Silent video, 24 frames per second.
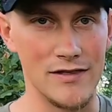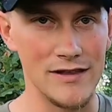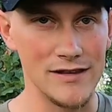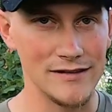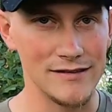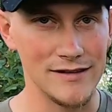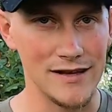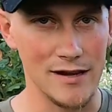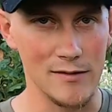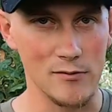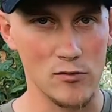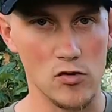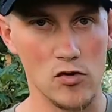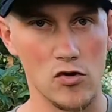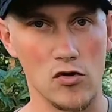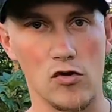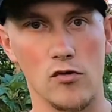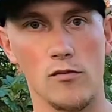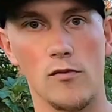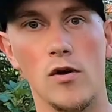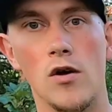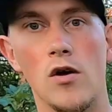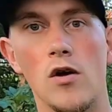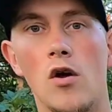this camera
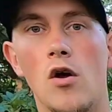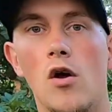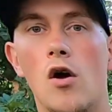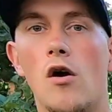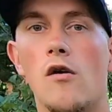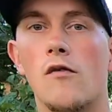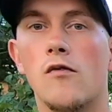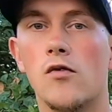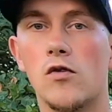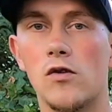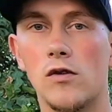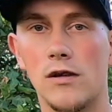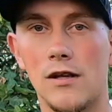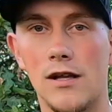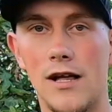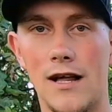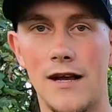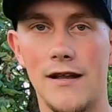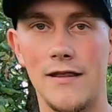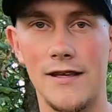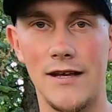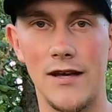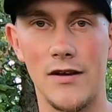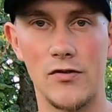arm over a
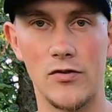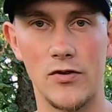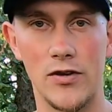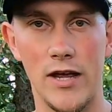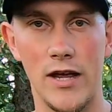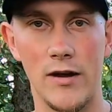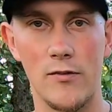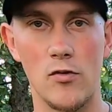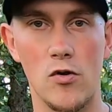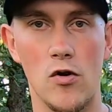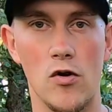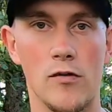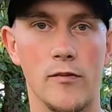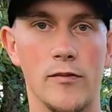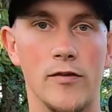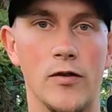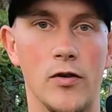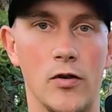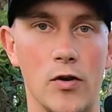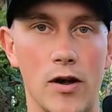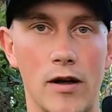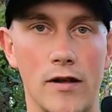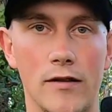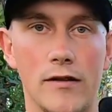lot of the other camera arms
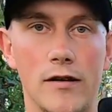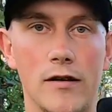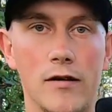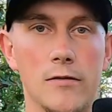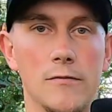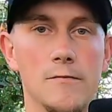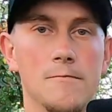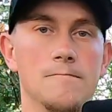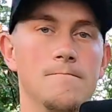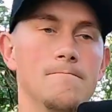that are out there.